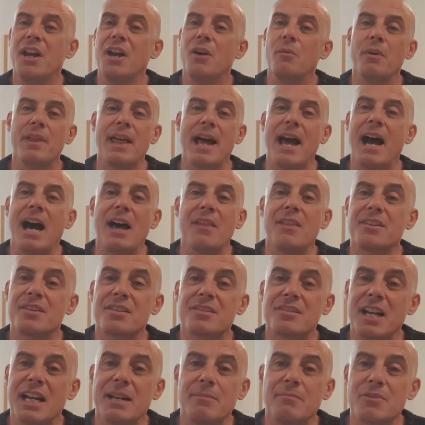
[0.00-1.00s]
without at the
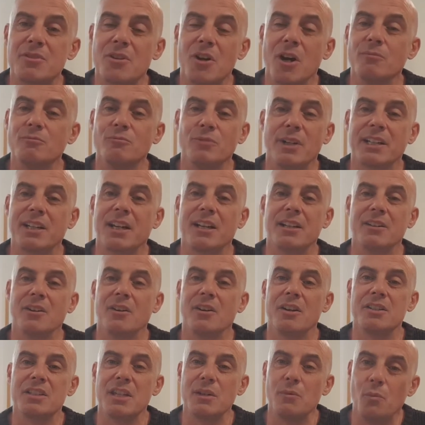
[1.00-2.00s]
same time
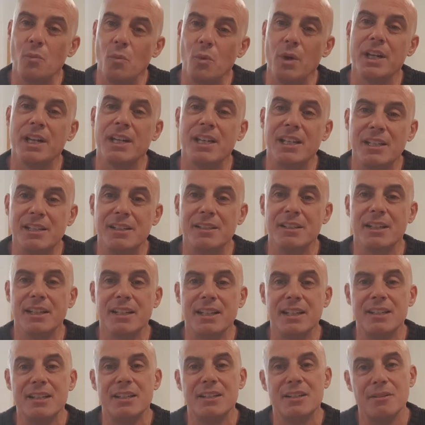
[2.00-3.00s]
recognizing we
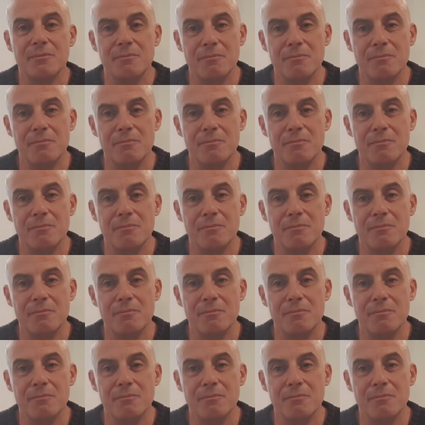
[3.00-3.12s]
need